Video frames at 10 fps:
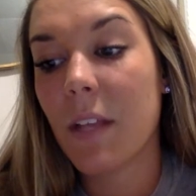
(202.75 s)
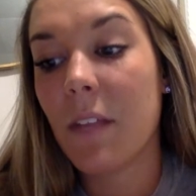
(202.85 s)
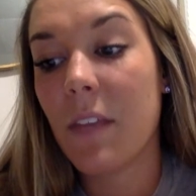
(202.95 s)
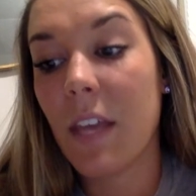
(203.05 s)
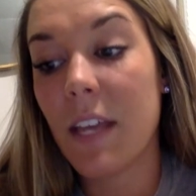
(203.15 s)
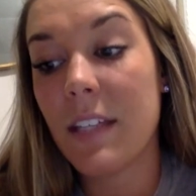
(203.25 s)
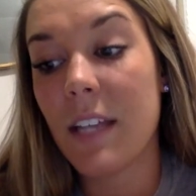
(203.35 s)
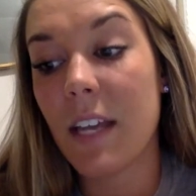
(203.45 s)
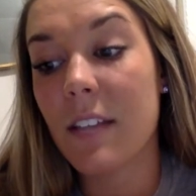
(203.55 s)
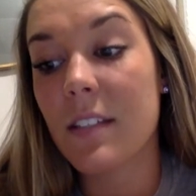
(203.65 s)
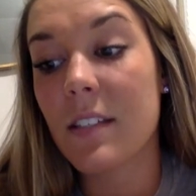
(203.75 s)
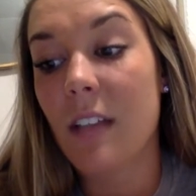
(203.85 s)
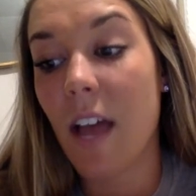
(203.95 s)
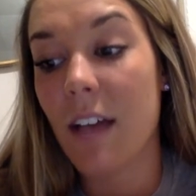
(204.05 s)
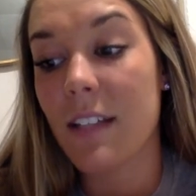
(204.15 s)
The Indians,
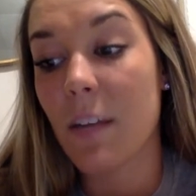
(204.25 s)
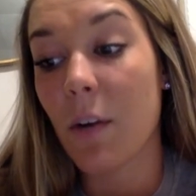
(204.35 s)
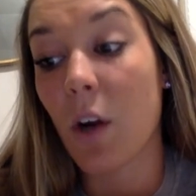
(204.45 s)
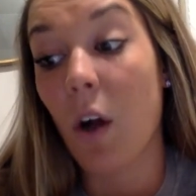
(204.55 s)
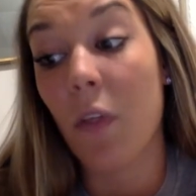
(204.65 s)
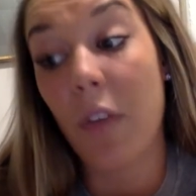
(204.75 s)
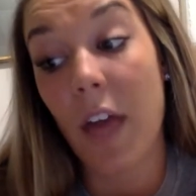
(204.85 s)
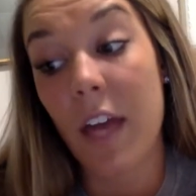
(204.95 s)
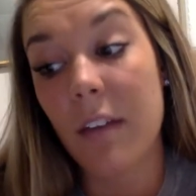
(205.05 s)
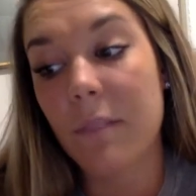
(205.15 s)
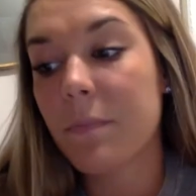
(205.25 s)
as they were called then,